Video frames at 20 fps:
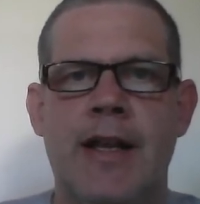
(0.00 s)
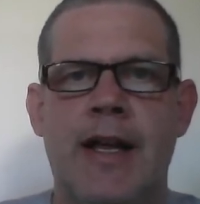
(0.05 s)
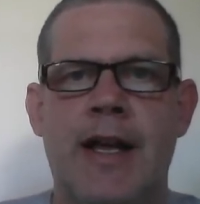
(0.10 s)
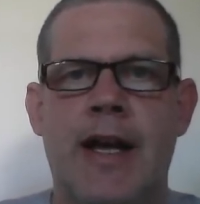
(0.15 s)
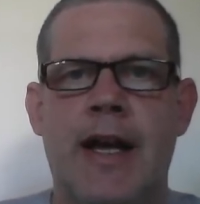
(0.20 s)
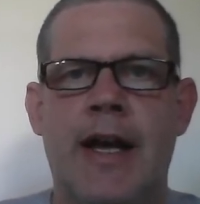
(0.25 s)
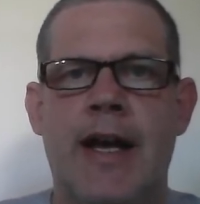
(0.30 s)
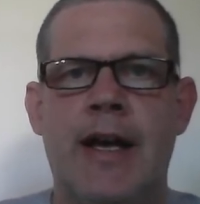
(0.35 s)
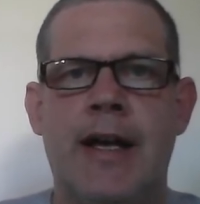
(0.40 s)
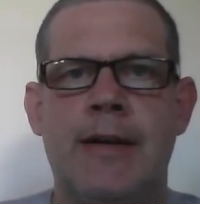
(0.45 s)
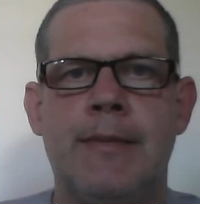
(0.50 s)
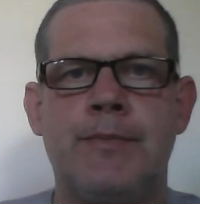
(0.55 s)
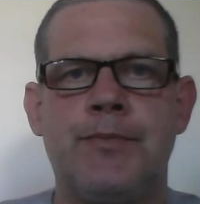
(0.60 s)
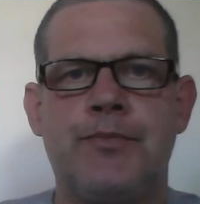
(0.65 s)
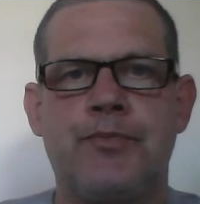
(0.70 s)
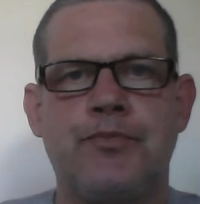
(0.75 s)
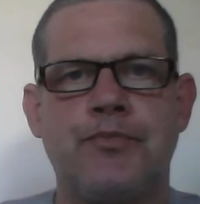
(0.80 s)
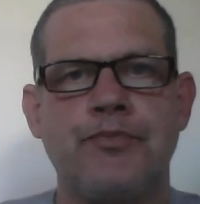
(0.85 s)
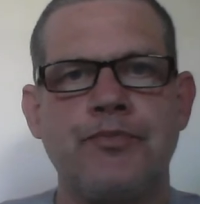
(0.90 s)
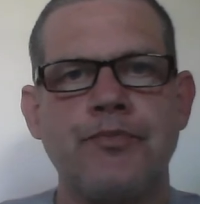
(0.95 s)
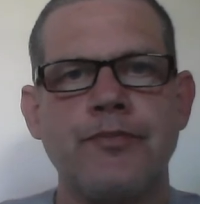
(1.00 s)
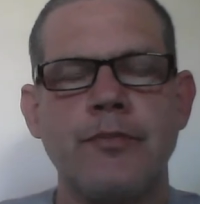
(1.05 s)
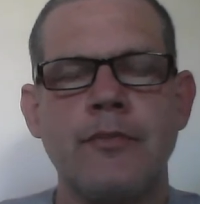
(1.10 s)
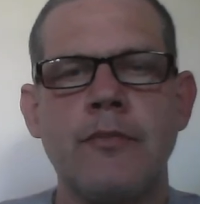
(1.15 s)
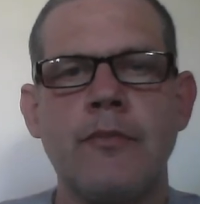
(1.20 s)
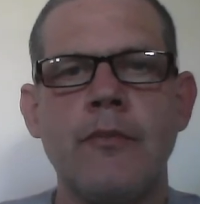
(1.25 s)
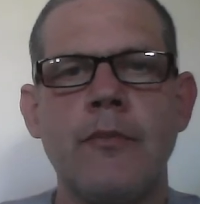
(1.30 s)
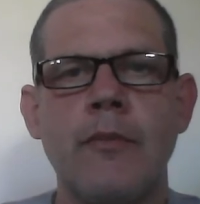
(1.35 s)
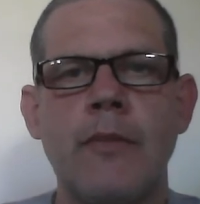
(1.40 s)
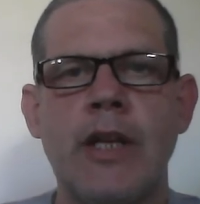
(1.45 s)

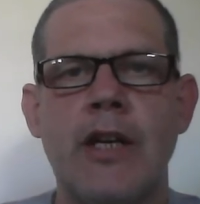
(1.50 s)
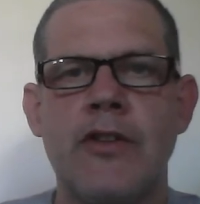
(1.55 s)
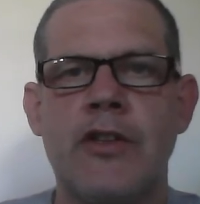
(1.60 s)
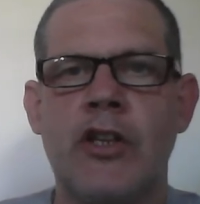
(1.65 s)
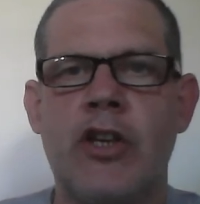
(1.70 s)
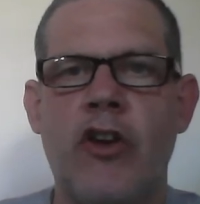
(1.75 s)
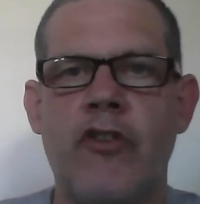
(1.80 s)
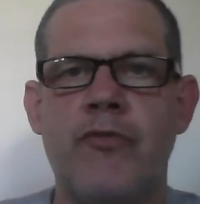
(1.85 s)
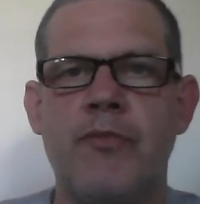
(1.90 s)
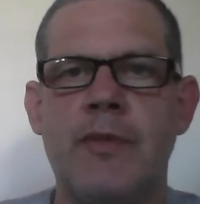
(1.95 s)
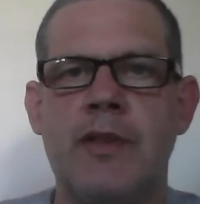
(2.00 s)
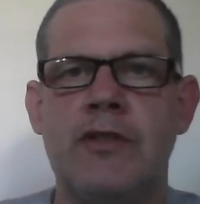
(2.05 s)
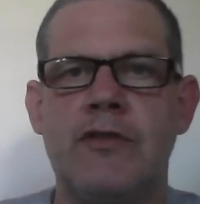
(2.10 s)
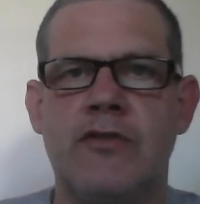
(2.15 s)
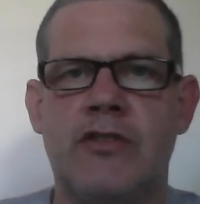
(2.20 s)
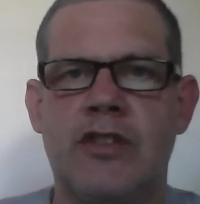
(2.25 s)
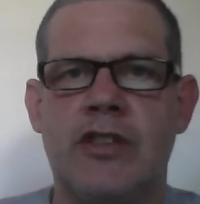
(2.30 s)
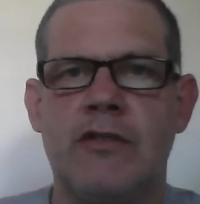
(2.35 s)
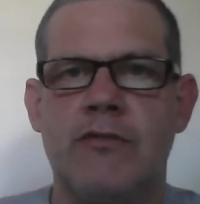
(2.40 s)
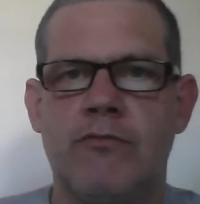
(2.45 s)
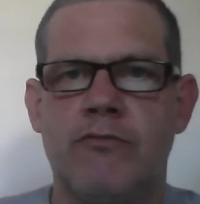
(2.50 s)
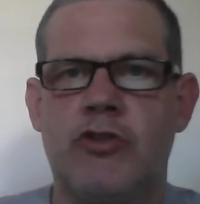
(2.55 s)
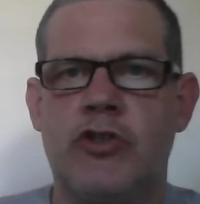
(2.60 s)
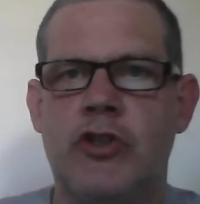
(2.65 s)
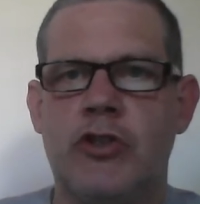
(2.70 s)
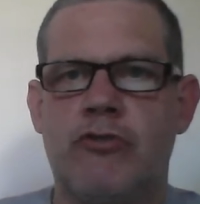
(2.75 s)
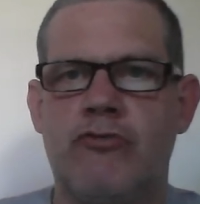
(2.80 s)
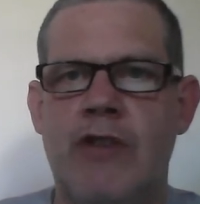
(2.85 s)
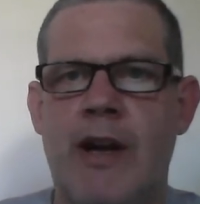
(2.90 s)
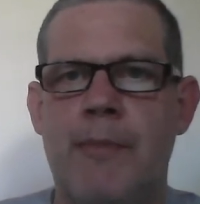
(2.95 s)
The government
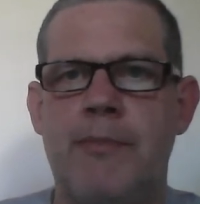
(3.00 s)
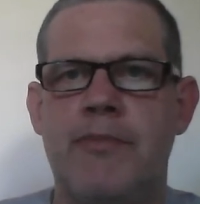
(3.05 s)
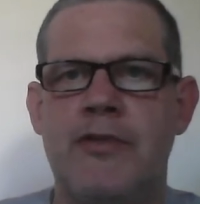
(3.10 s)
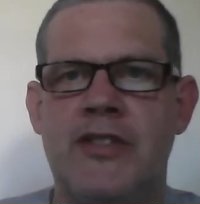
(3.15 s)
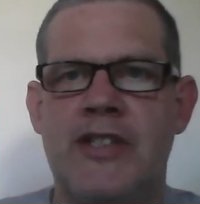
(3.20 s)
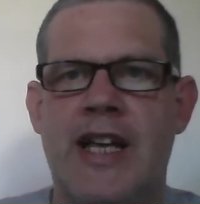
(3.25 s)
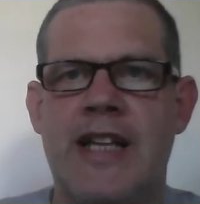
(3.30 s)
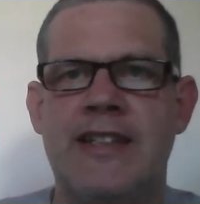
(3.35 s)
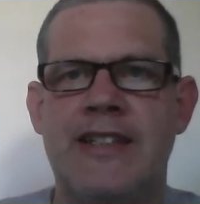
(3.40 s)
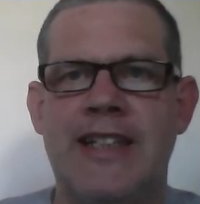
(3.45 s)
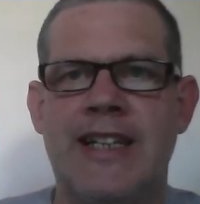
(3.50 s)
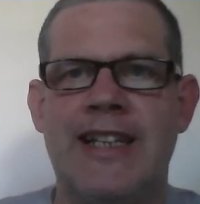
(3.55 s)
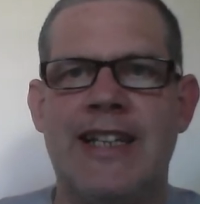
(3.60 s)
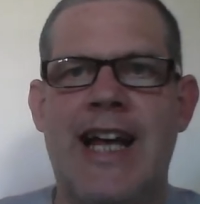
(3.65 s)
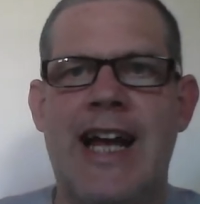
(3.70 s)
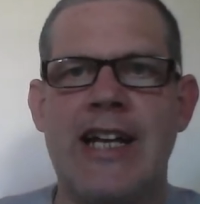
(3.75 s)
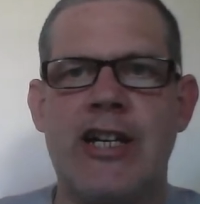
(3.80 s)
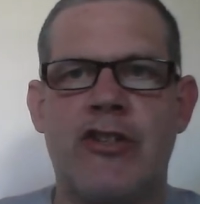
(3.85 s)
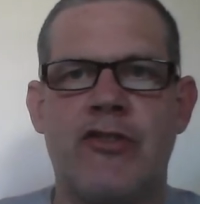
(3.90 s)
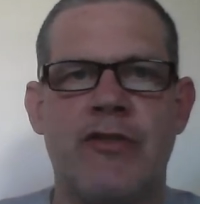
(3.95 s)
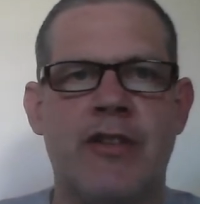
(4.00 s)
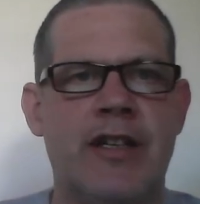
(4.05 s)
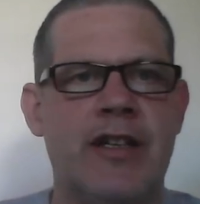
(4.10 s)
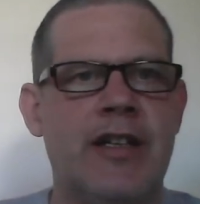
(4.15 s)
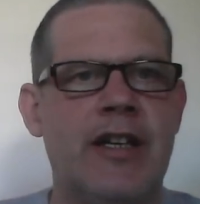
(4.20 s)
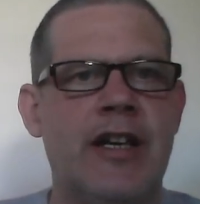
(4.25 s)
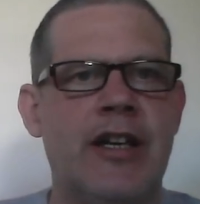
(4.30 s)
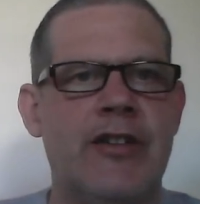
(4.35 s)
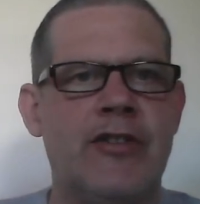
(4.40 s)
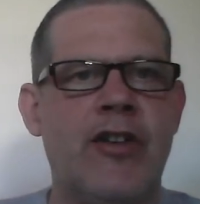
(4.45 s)
should represent the electorate,
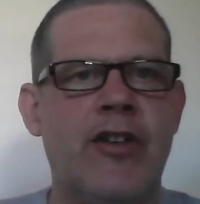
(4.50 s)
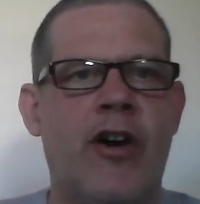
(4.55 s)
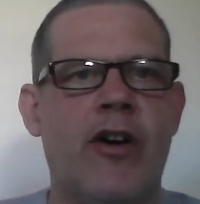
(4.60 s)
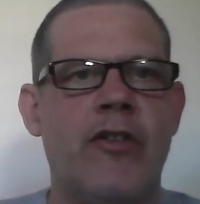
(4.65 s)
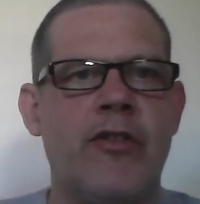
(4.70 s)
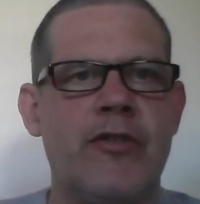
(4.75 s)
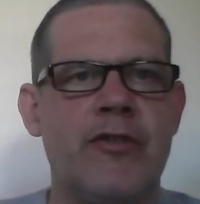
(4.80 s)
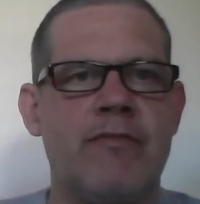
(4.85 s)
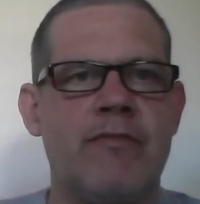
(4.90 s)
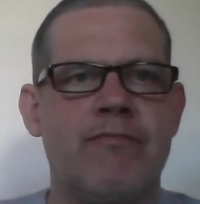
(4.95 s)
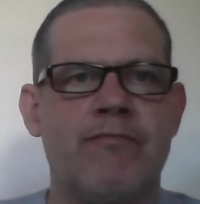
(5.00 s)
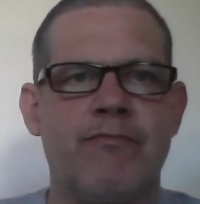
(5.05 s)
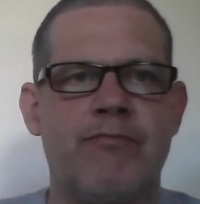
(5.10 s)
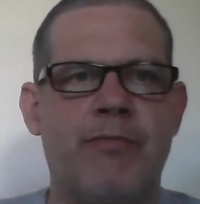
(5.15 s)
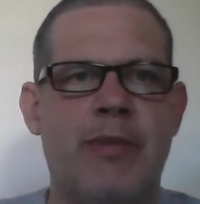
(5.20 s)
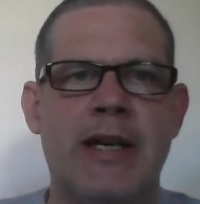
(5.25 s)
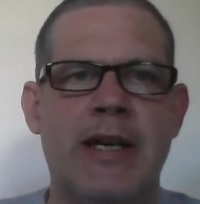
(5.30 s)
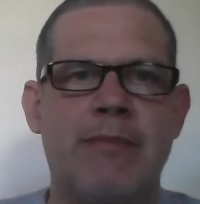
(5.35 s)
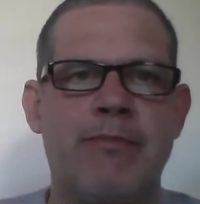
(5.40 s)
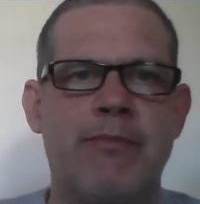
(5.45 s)
not big